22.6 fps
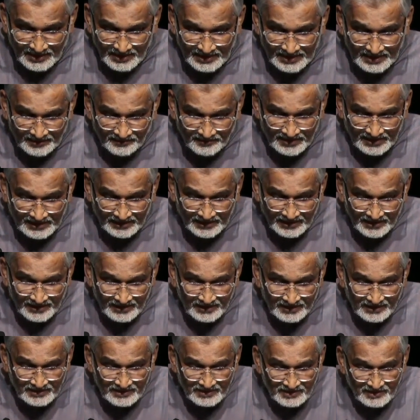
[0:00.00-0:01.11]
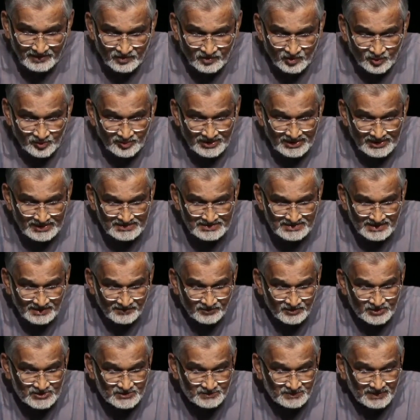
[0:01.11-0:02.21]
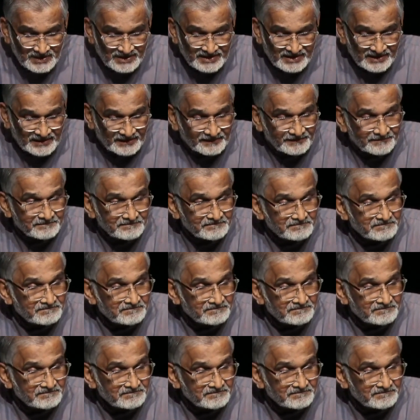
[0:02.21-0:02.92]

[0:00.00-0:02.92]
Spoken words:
Reverend Eric Kumedisa was speaking,